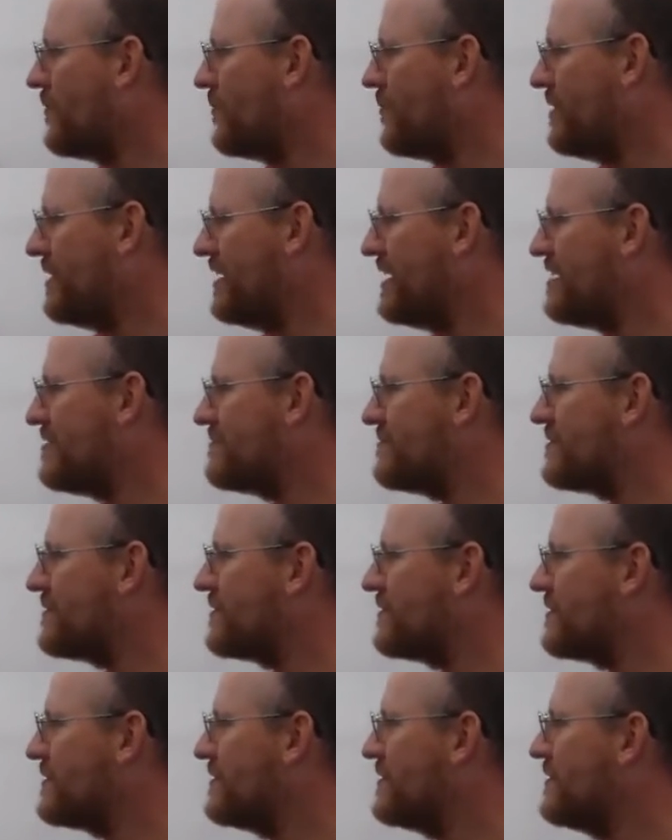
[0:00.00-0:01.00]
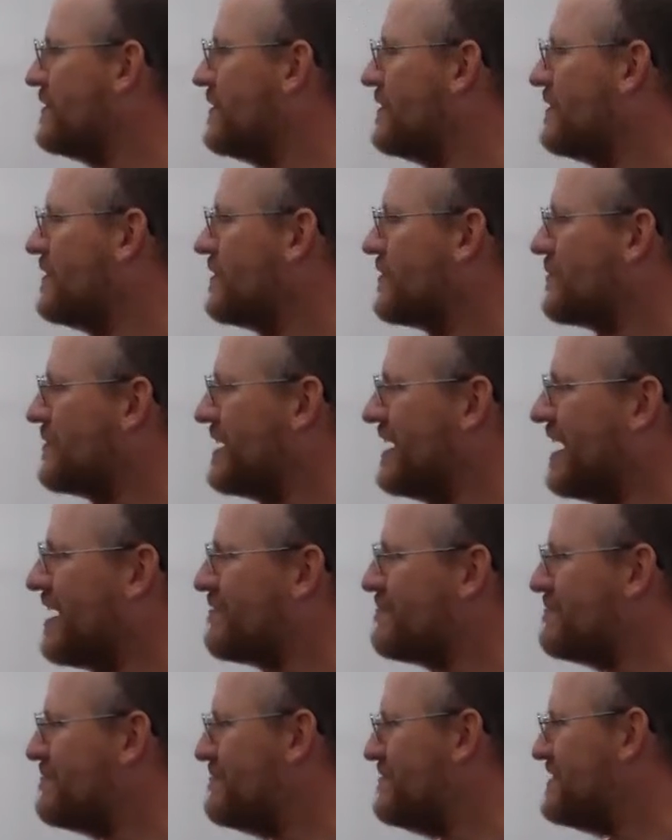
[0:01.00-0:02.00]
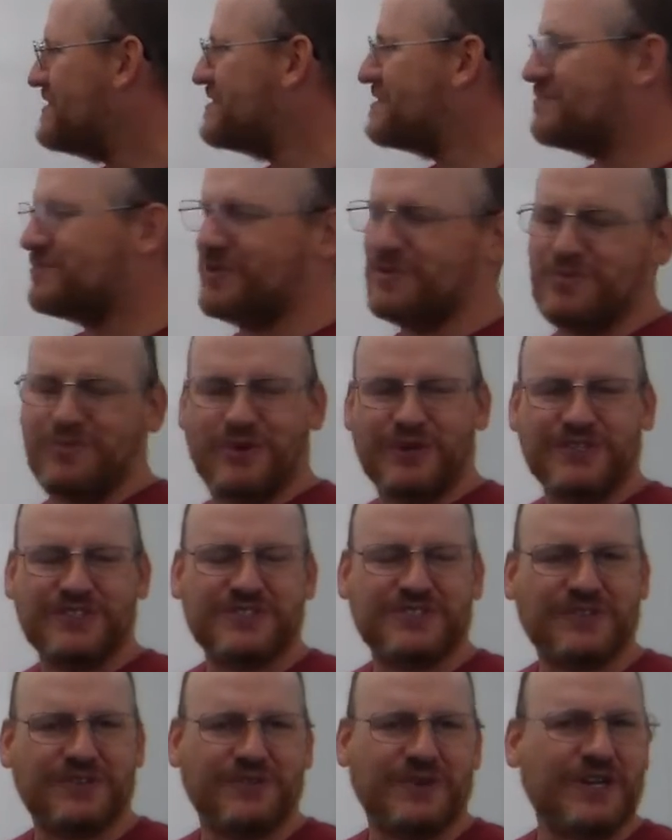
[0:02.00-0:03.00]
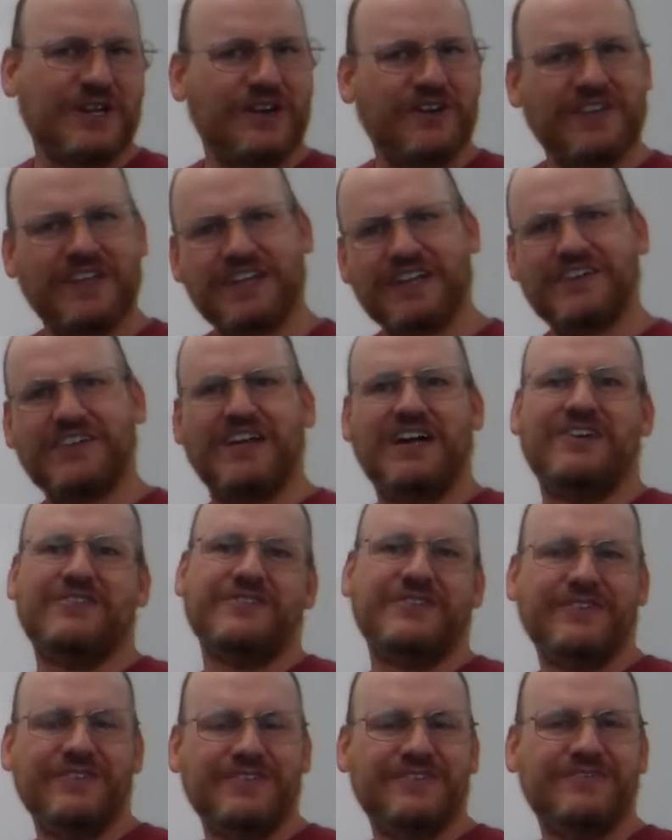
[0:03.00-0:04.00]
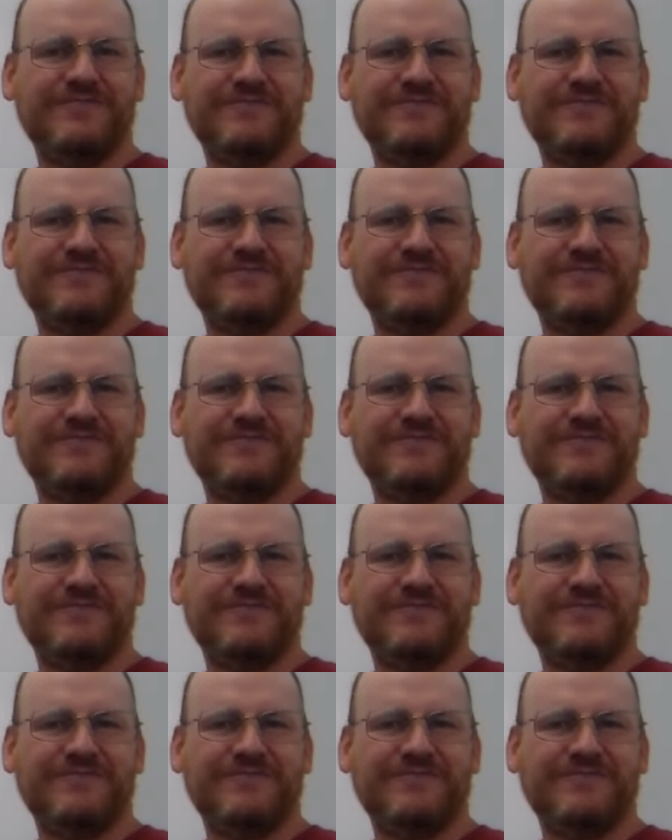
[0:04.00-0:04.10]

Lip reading: whenever we have visible moisture, we call that a cloud.